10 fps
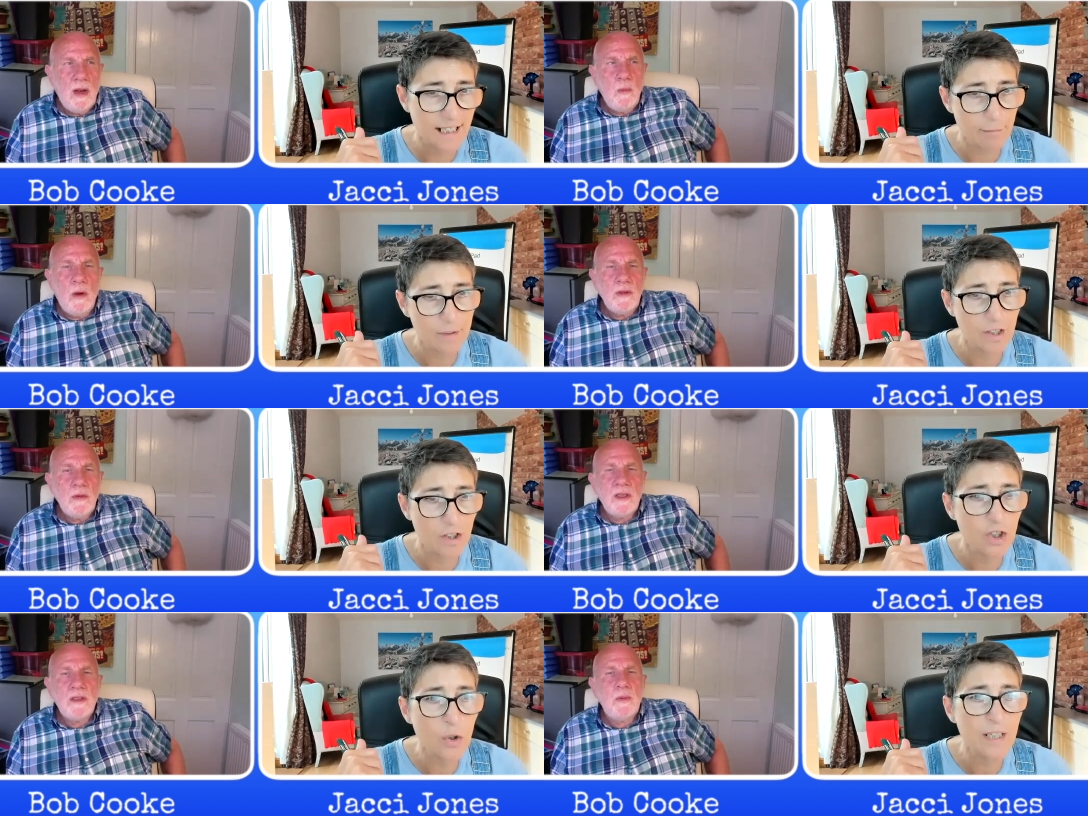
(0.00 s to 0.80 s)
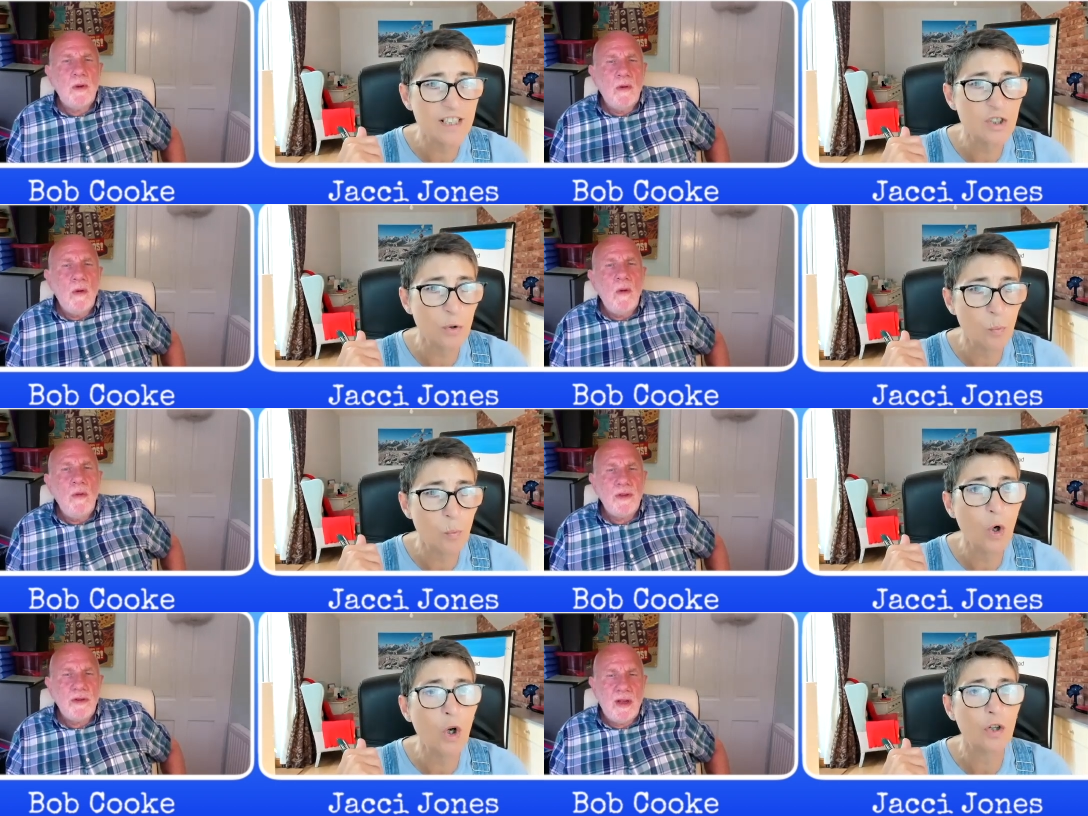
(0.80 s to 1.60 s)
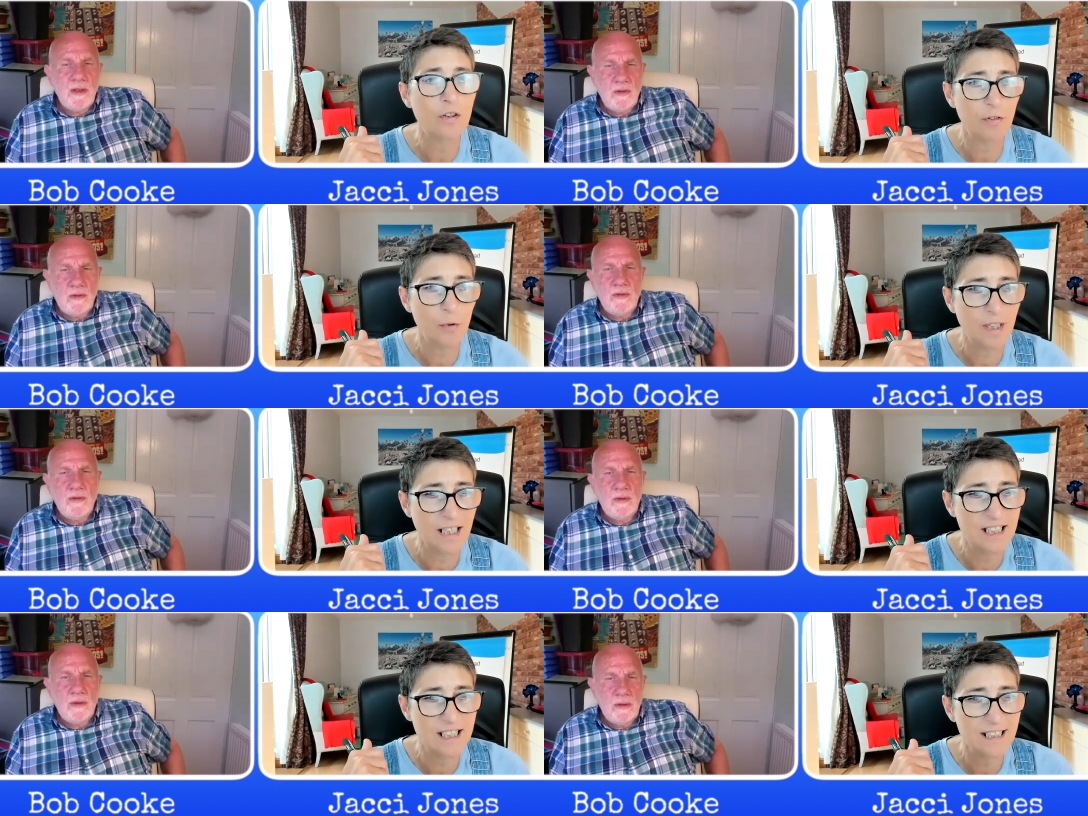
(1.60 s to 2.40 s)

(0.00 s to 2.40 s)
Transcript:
Speaker 1: to them that to you need to work through this